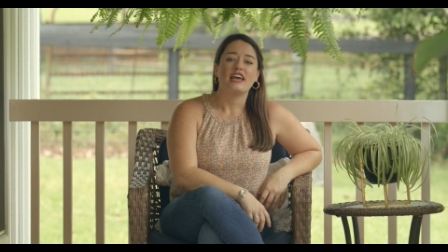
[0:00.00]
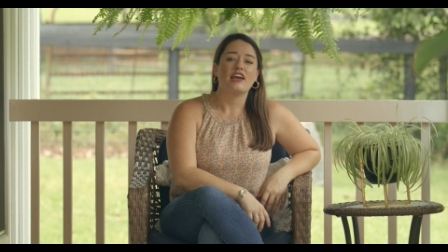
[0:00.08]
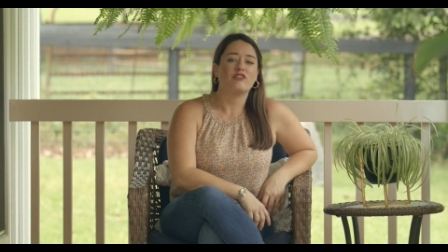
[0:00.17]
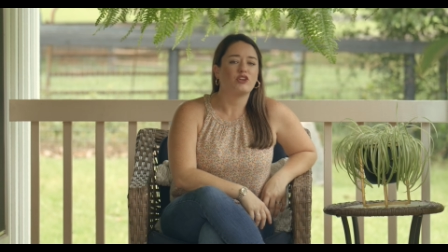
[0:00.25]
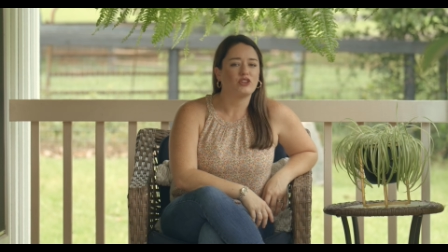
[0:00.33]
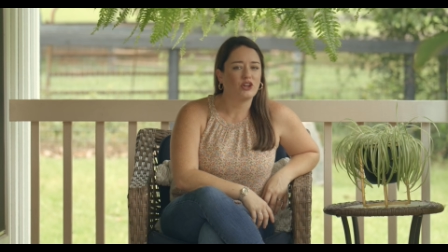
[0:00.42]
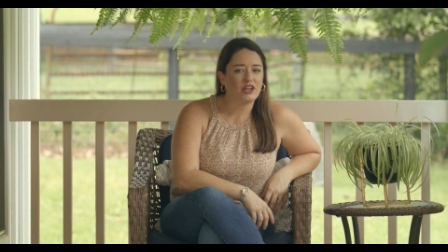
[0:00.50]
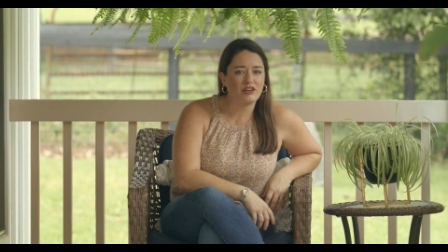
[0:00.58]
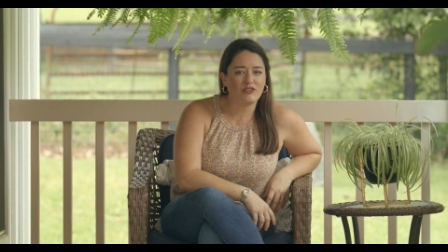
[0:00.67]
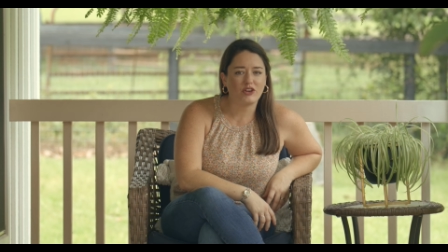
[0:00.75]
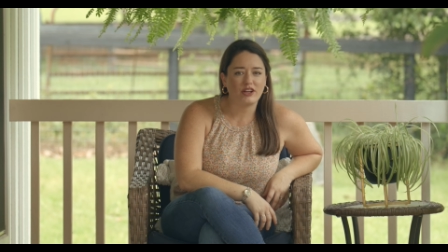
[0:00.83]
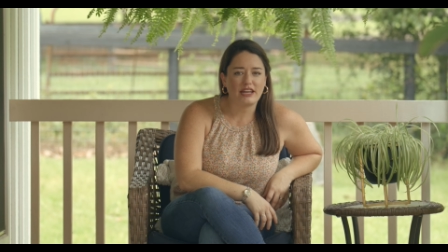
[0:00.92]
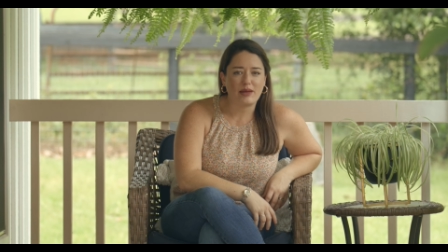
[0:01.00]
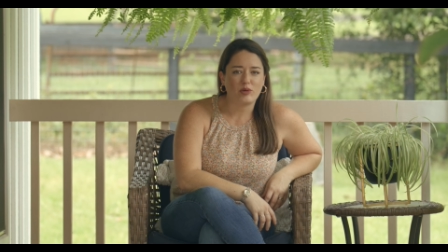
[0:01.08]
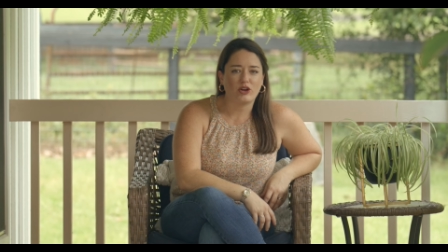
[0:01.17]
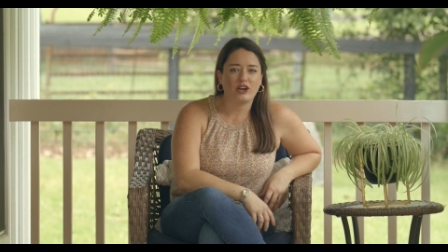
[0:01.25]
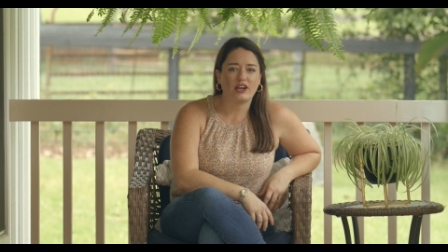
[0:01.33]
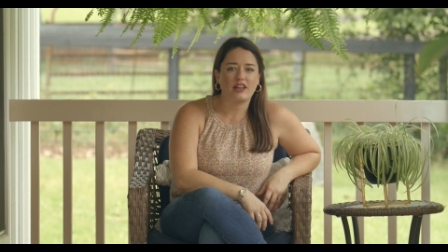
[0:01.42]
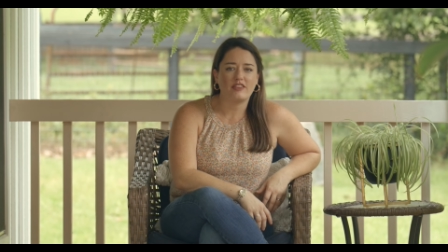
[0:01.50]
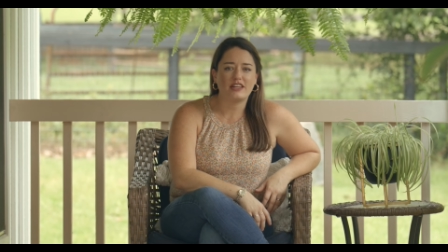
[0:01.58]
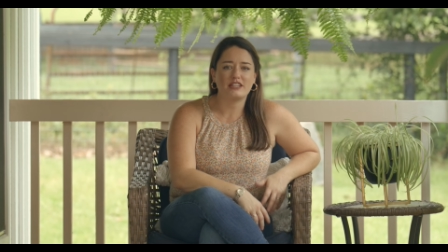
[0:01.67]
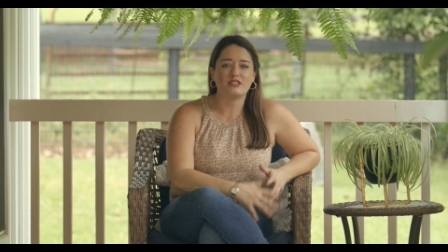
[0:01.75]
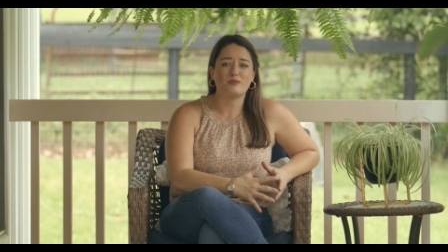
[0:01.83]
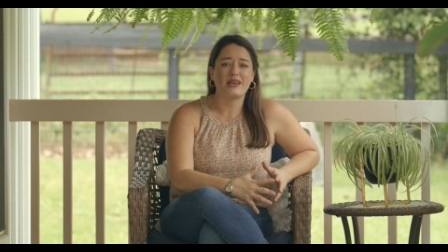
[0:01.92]
If you're looking for a neighborhood
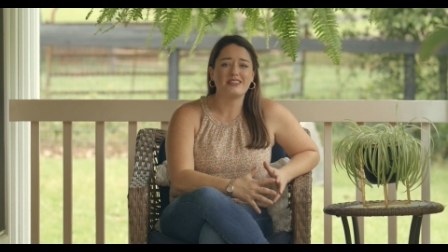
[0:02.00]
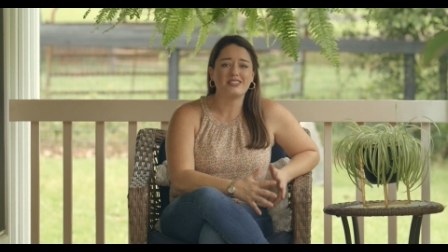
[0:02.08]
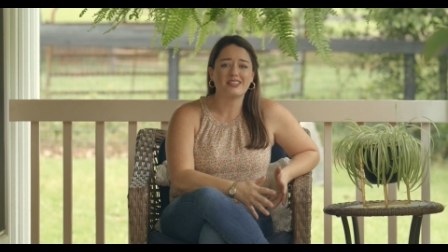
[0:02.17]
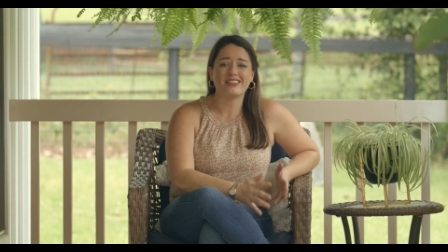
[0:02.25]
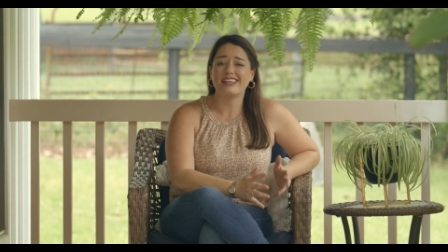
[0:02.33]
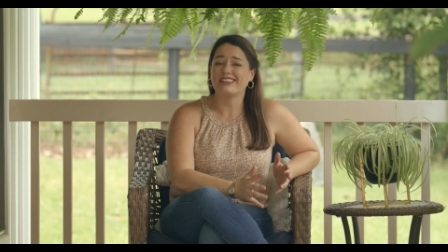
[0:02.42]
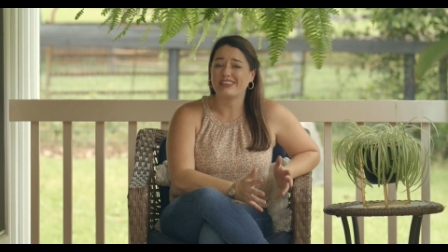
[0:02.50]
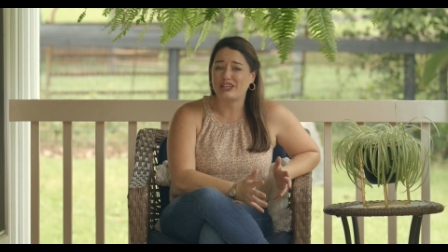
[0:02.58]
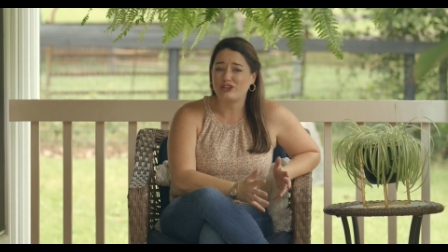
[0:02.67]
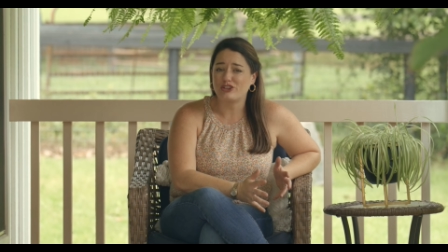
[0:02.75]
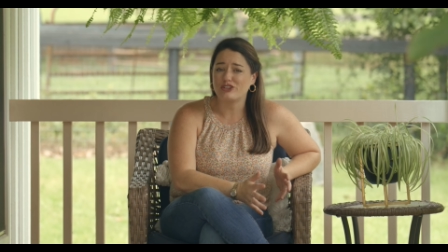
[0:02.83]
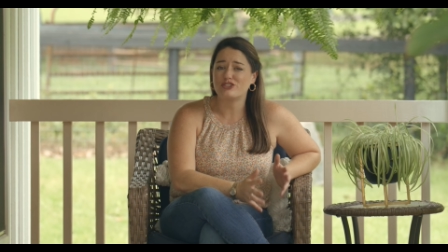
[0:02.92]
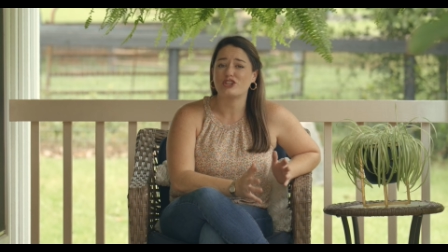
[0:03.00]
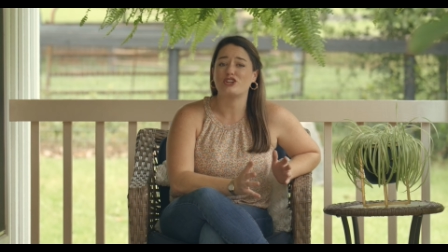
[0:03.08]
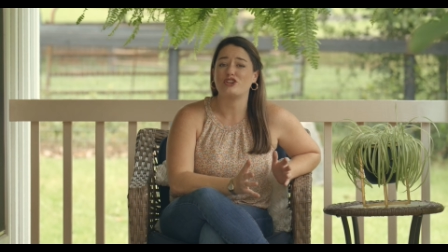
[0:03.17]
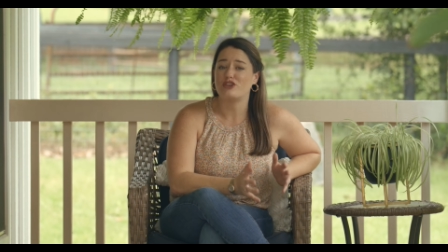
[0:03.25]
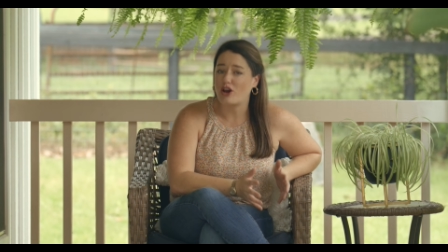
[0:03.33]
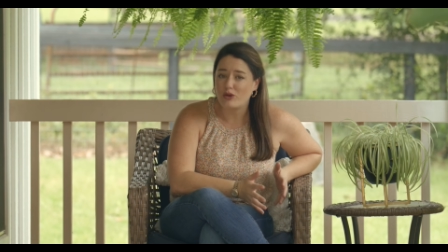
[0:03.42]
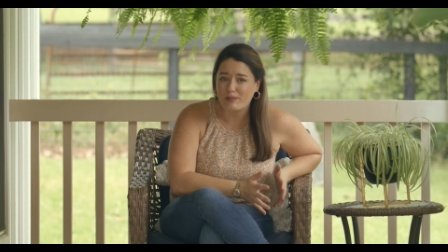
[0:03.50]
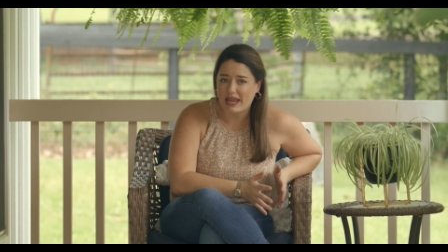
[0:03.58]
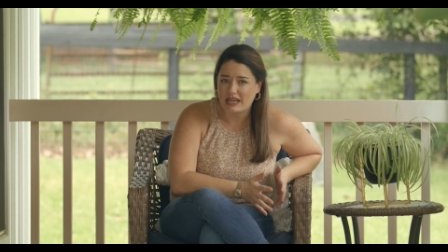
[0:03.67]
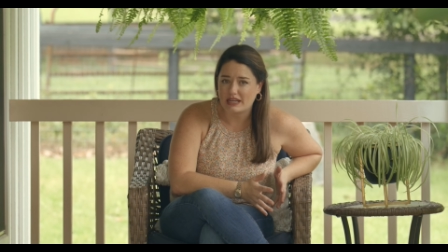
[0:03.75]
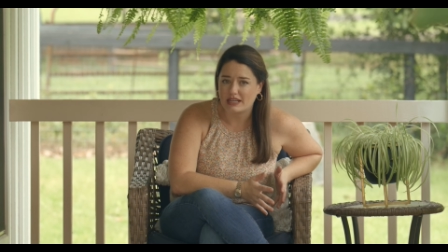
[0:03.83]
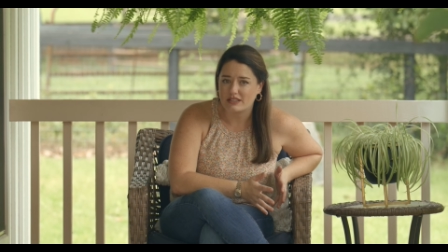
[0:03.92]
that is basically little to no
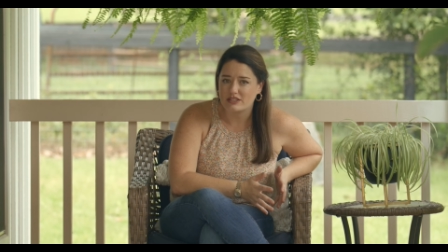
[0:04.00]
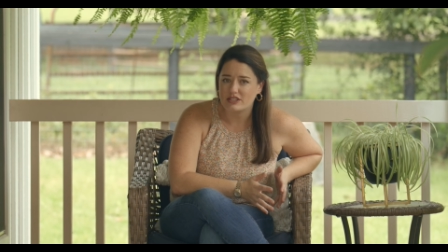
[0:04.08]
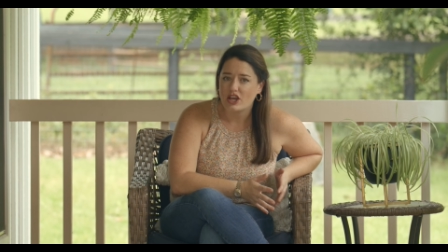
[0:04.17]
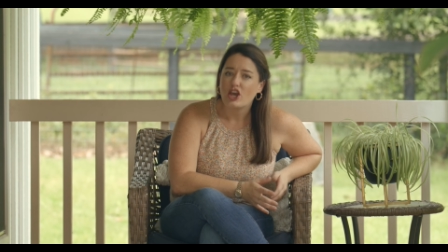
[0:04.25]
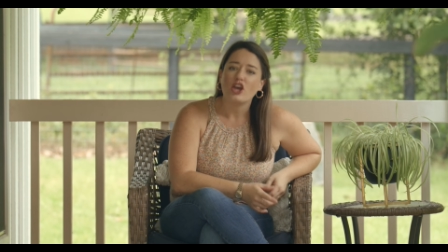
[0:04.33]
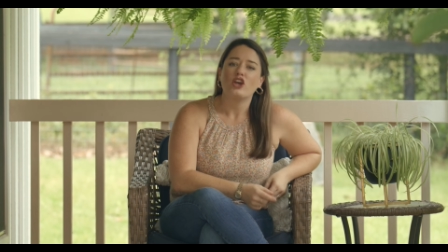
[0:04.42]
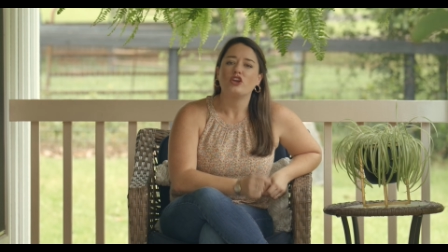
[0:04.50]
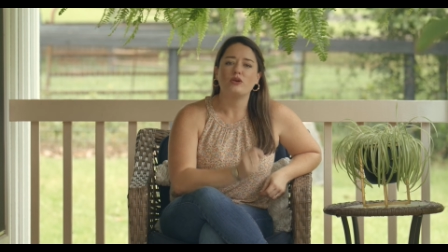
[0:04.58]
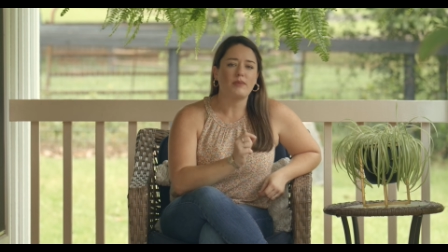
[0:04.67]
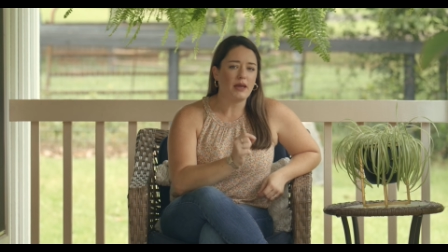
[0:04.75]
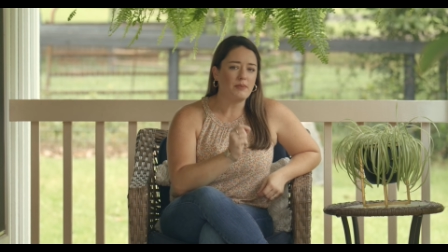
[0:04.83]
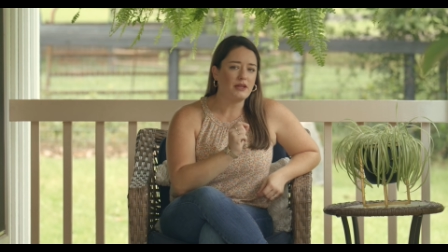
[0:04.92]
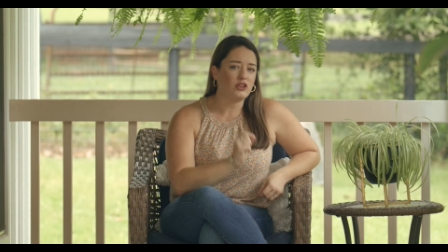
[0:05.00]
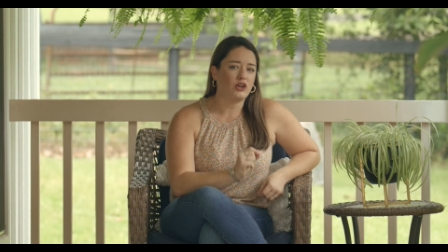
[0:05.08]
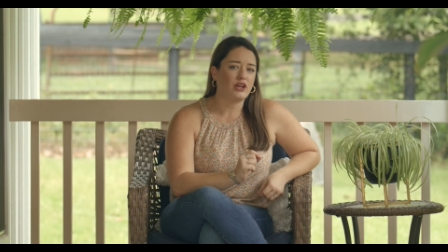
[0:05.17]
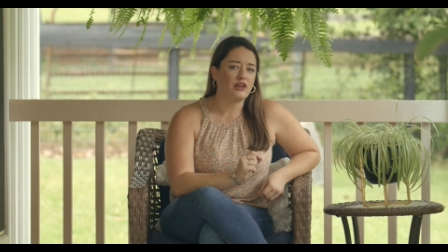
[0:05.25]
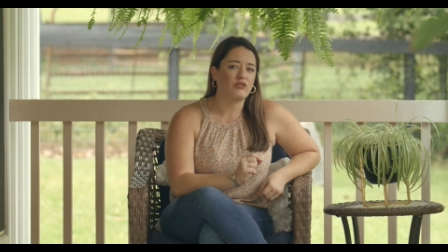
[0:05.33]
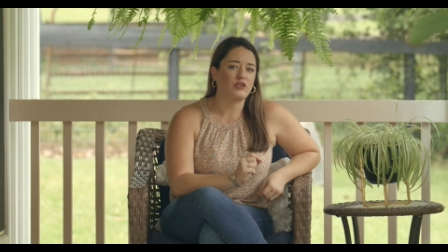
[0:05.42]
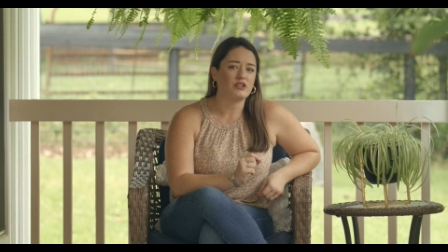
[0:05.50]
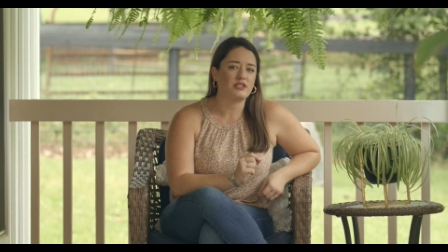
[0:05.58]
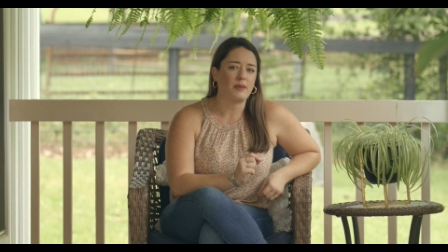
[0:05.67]
maintenance, you might be looking for